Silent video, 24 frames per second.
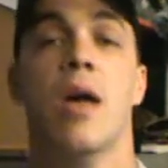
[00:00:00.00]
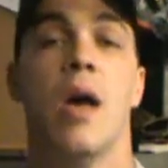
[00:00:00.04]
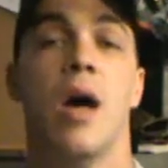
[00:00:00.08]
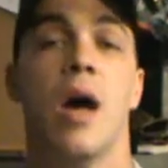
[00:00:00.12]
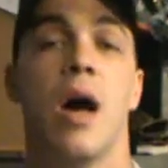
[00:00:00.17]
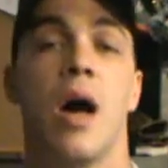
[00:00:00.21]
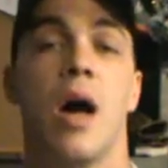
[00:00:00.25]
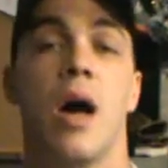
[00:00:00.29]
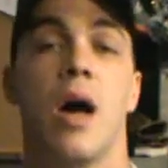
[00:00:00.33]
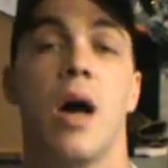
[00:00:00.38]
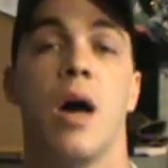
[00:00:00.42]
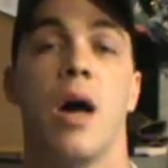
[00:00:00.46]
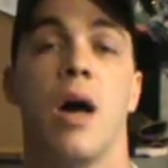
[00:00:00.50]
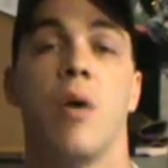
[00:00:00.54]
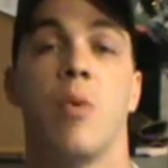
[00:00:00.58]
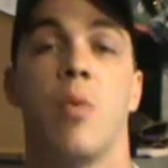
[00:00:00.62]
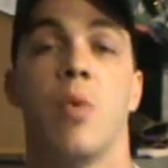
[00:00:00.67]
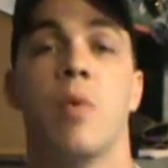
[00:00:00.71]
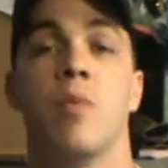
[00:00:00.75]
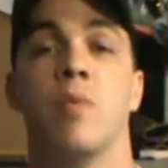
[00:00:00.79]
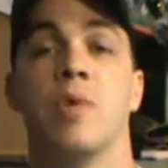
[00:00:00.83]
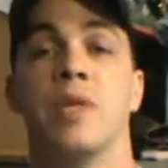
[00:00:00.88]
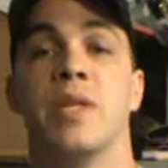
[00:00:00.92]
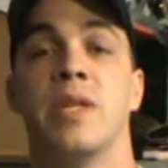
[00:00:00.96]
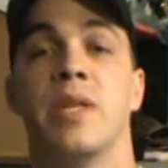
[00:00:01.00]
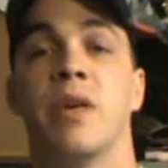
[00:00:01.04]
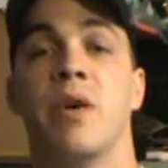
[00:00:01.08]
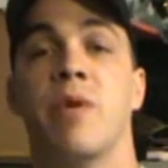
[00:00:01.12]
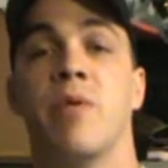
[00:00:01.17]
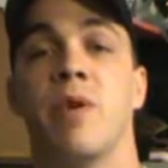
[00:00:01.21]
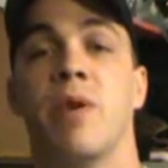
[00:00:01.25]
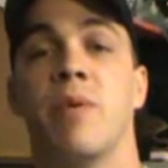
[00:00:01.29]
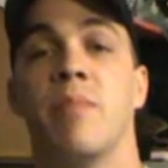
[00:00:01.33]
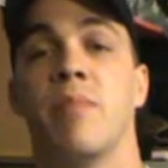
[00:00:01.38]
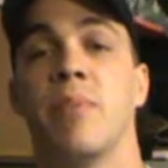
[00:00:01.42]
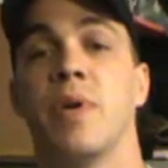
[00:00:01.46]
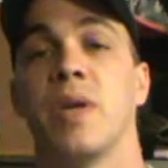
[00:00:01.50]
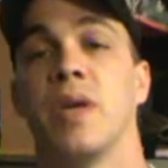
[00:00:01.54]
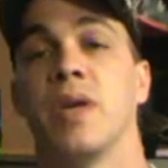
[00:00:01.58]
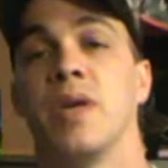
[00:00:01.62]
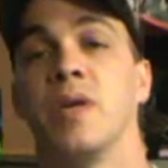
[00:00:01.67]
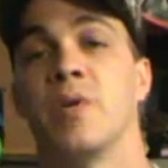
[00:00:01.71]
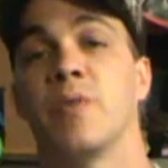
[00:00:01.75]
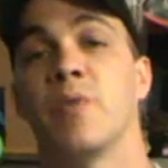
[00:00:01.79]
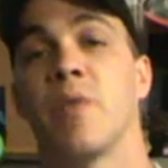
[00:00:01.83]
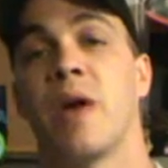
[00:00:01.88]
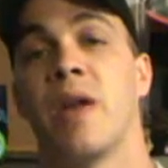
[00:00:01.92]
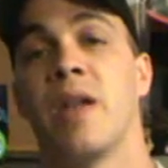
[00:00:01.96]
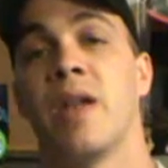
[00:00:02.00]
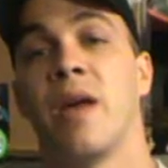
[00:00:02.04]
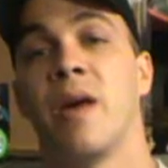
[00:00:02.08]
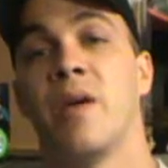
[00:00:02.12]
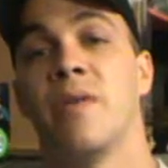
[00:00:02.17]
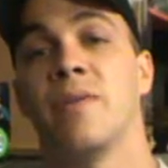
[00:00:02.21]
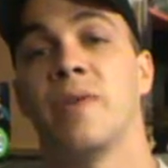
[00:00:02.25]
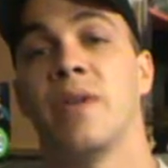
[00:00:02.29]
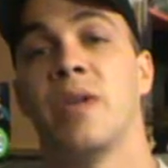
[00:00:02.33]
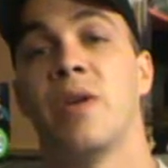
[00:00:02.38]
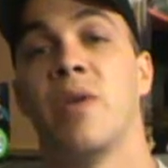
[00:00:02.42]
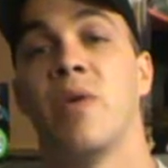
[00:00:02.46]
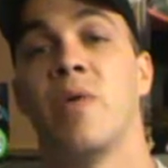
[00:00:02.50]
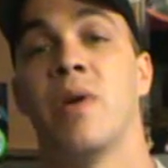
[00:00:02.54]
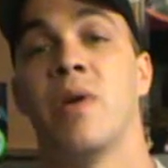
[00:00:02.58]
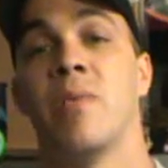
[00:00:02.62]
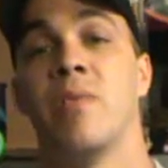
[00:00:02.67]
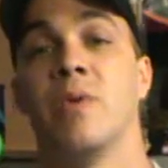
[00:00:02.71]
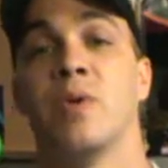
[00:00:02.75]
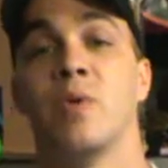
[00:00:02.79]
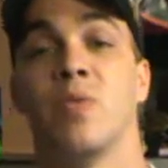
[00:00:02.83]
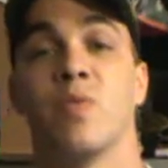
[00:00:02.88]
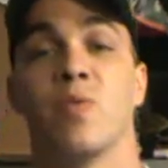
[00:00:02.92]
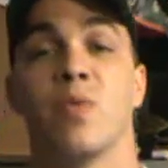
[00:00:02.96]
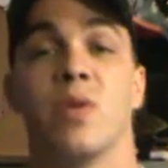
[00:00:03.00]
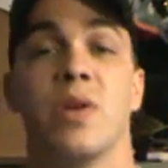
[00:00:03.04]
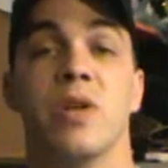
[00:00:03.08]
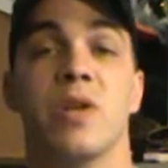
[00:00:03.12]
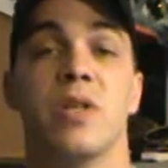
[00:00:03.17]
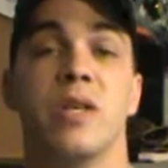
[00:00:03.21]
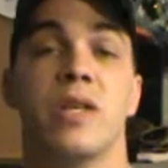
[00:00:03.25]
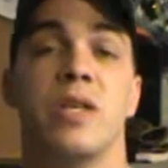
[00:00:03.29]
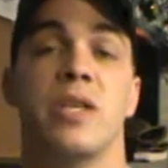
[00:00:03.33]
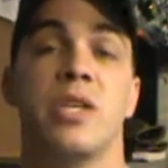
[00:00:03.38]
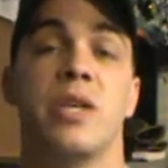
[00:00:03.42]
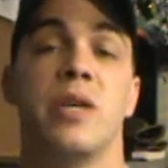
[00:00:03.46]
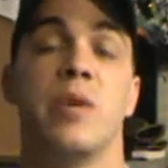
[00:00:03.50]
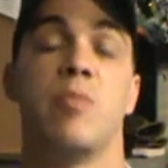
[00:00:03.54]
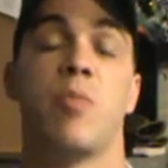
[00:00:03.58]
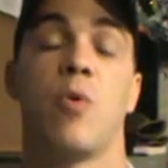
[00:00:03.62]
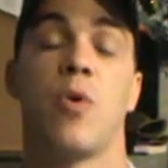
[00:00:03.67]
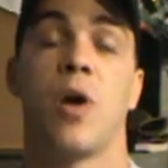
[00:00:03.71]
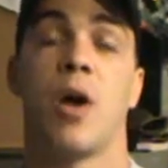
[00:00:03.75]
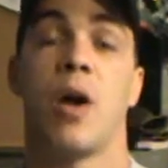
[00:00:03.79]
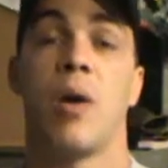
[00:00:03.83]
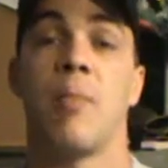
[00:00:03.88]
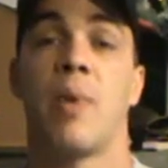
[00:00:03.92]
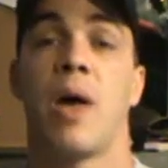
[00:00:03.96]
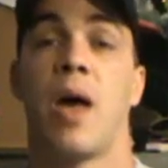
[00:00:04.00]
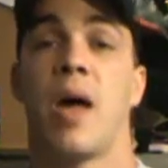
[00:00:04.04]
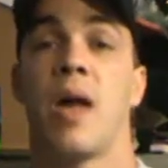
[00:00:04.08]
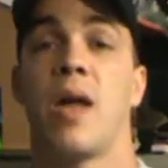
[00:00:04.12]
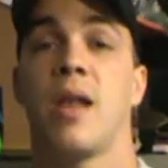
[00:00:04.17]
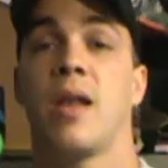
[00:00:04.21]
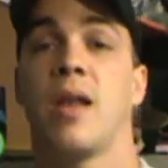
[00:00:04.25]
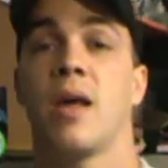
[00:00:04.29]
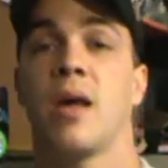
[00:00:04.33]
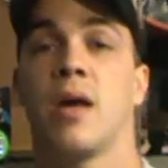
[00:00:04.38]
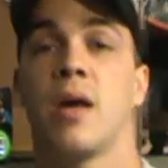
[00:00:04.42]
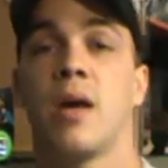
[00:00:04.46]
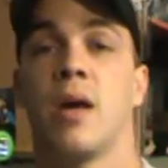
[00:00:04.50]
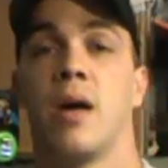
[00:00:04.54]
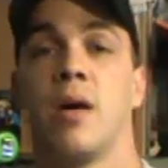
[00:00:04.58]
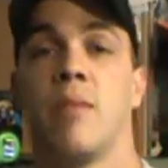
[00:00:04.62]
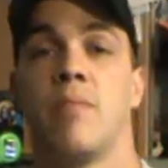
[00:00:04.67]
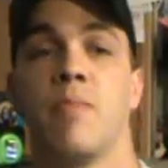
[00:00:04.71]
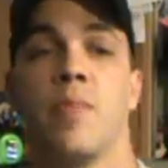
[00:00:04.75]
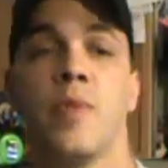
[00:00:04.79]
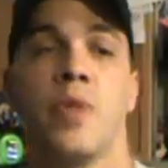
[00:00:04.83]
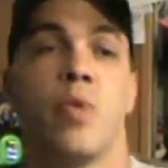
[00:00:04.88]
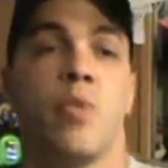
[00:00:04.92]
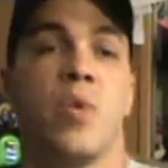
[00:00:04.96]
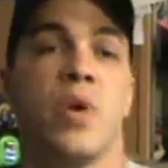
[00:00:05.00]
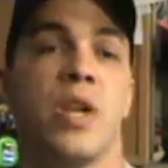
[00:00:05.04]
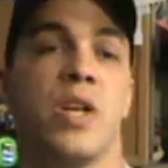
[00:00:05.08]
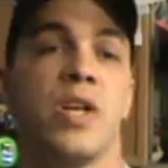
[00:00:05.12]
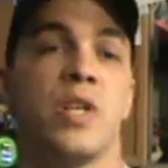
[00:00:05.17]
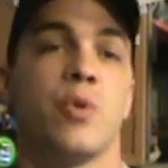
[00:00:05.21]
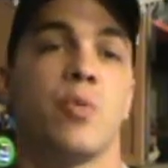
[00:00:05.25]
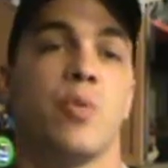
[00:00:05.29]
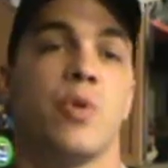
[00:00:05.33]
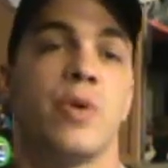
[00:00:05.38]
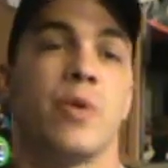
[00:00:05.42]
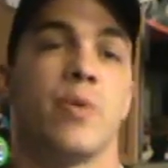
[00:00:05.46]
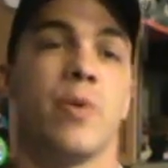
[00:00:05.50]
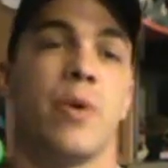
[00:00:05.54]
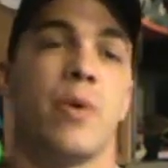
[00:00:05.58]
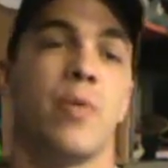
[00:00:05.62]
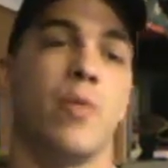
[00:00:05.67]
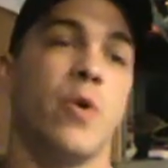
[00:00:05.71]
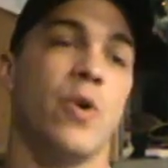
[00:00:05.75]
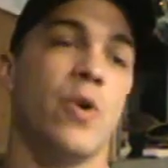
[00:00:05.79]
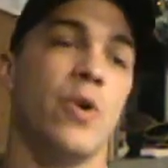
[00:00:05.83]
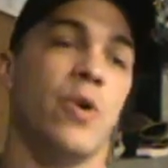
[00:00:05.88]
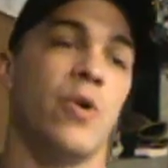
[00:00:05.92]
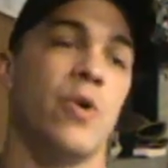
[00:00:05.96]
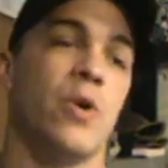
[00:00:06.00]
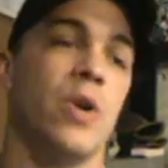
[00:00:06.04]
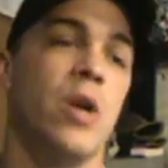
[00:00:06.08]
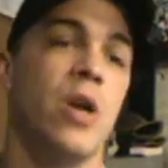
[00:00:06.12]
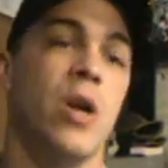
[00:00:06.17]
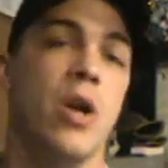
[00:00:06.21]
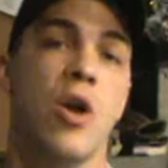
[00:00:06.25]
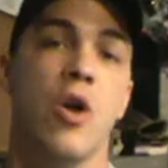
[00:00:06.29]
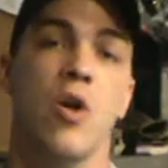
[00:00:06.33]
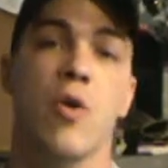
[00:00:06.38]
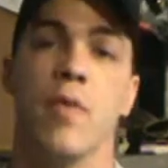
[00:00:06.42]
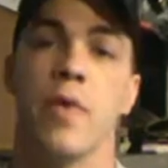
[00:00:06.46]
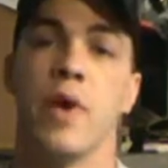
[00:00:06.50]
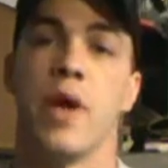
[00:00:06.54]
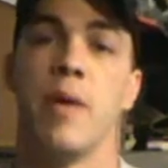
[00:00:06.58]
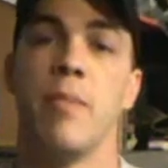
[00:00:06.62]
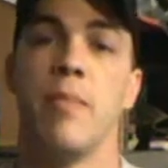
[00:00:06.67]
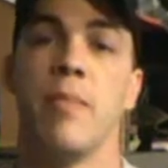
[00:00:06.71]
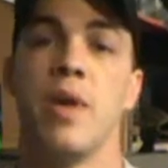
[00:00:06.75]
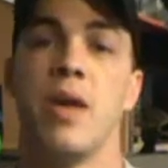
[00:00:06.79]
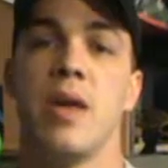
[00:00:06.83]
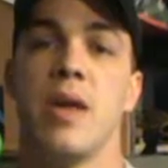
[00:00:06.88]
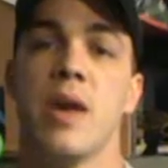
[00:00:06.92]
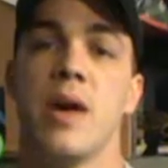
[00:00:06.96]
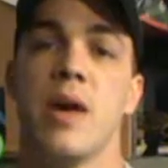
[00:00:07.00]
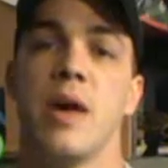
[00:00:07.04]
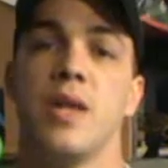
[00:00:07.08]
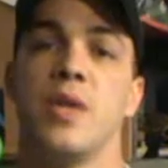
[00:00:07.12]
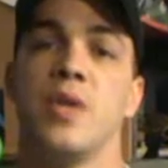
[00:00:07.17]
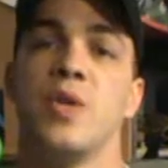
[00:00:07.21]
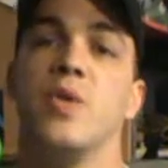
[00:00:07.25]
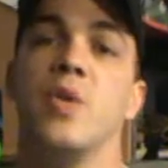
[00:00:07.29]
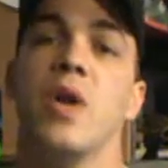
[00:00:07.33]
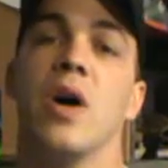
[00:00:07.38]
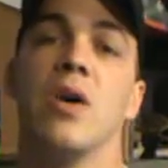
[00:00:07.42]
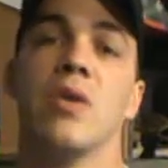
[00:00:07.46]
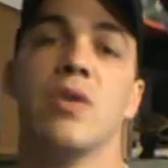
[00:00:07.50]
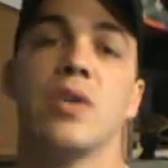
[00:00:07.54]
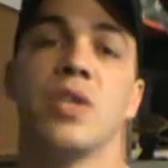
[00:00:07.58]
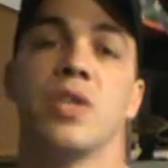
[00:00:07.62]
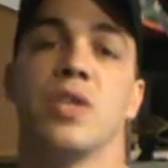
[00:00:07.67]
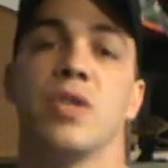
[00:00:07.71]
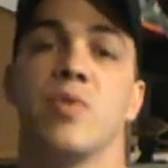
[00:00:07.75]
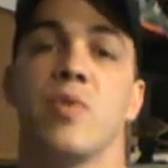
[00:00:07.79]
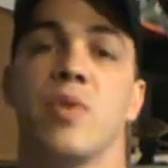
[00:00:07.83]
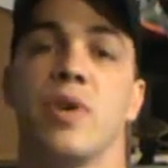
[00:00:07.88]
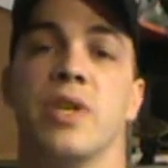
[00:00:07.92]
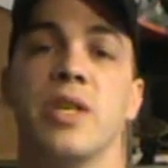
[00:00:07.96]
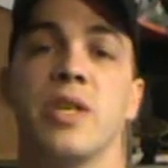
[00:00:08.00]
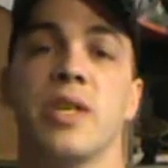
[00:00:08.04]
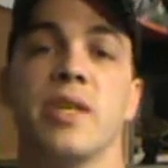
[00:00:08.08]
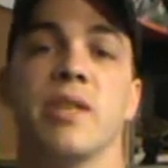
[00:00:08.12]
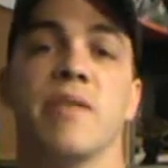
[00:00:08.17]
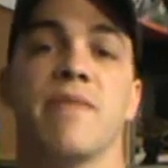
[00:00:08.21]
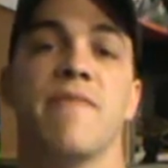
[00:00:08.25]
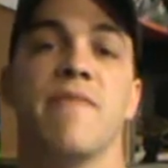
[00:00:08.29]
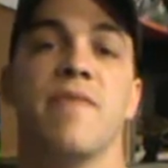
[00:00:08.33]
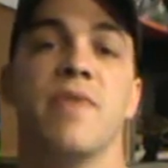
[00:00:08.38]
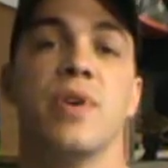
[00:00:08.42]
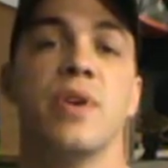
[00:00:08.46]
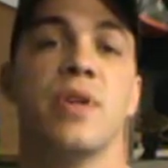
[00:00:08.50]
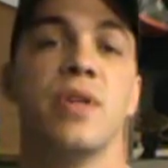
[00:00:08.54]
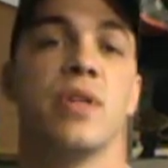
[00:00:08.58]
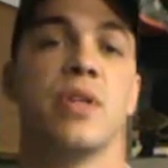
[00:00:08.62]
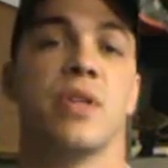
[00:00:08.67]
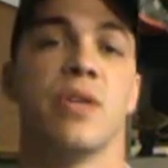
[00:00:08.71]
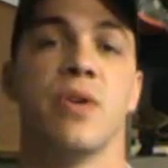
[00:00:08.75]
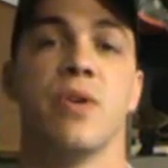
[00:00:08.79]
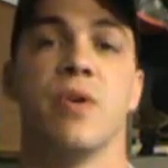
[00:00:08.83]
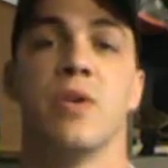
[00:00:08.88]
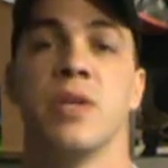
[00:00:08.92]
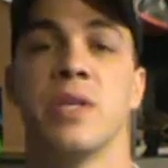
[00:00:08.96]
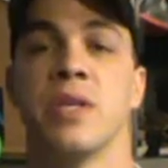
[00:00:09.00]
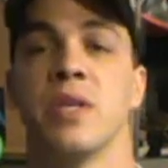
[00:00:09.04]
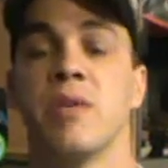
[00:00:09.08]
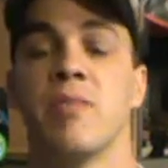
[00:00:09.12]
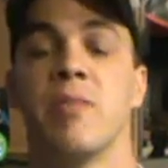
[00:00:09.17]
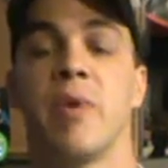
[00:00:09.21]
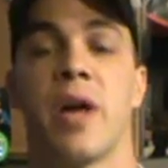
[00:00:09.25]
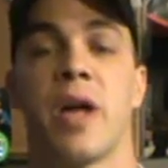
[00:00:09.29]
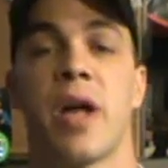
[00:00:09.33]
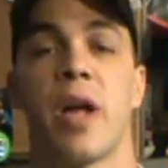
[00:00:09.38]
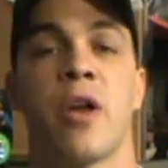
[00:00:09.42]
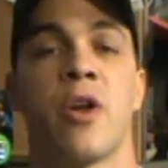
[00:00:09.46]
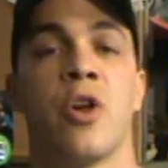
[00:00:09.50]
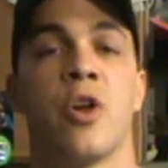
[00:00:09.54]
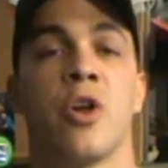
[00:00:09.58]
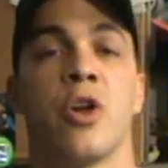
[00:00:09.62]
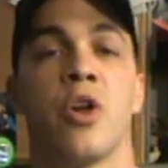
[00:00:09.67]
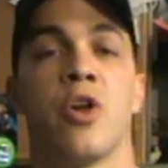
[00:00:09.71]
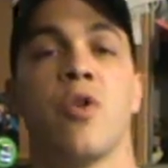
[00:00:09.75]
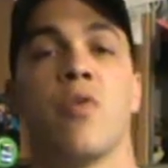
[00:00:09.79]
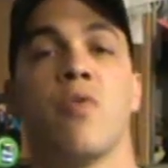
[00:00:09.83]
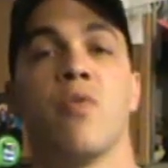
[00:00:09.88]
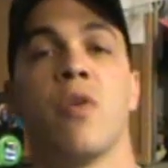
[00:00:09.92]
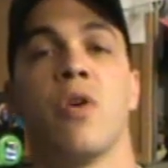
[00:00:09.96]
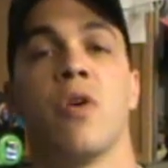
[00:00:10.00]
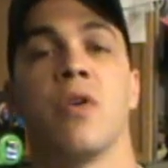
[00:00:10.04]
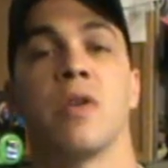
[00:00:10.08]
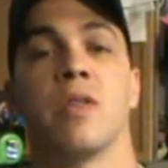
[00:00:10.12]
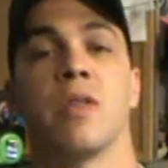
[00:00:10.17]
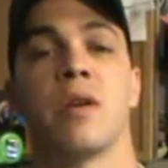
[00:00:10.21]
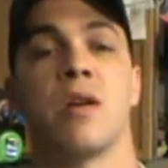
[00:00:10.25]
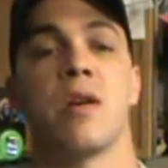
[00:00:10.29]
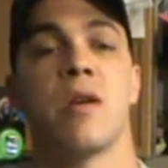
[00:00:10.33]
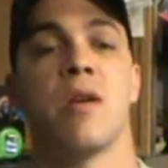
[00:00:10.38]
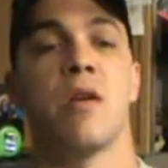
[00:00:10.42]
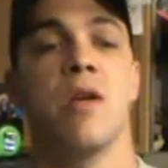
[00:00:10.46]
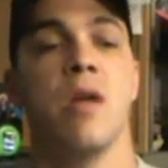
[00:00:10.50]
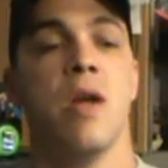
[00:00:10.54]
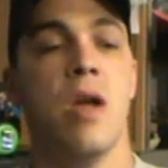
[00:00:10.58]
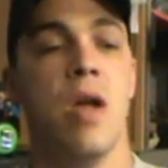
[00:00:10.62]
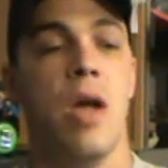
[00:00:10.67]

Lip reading: I went with DOM because right now DOM is really cheap where I'm at. The 1-inch 120 wall ran me $2.20 a foot, so it seemed like I couldn't go wrong there.